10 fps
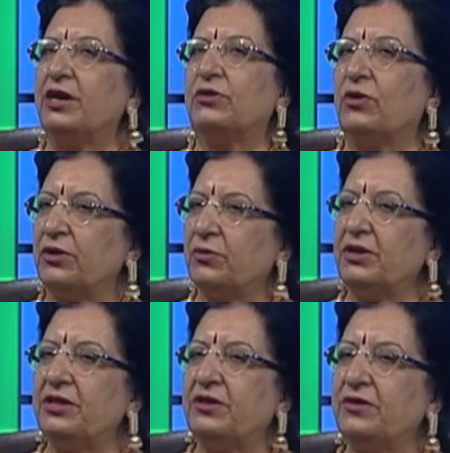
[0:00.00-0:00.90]
Not
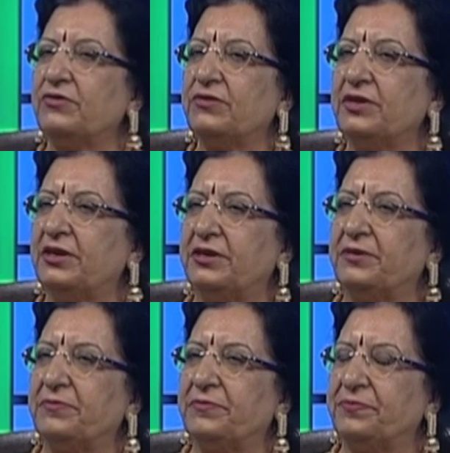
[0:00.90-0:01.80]
only this,
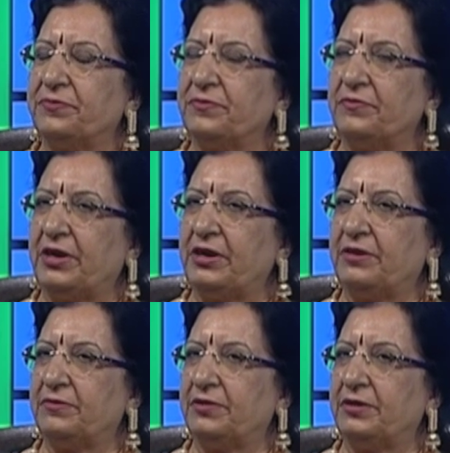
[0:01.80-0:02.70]
um,
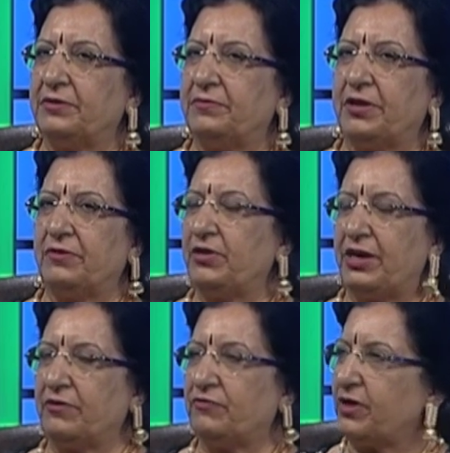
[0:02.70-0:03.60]
when uh, we
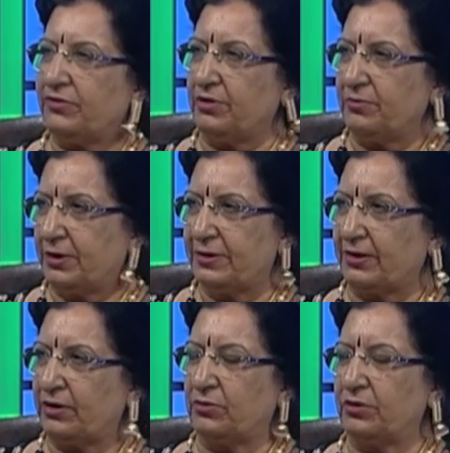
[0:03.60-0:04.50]
have festivals
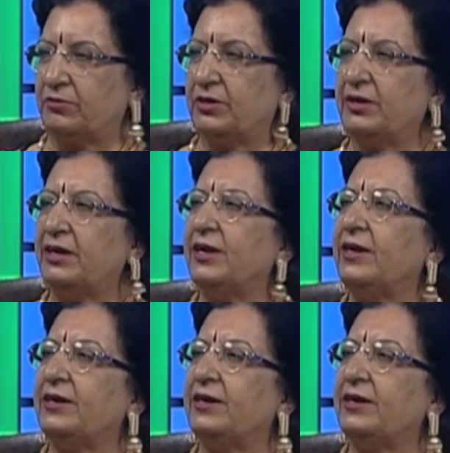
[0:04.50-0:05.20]
around the world, okay.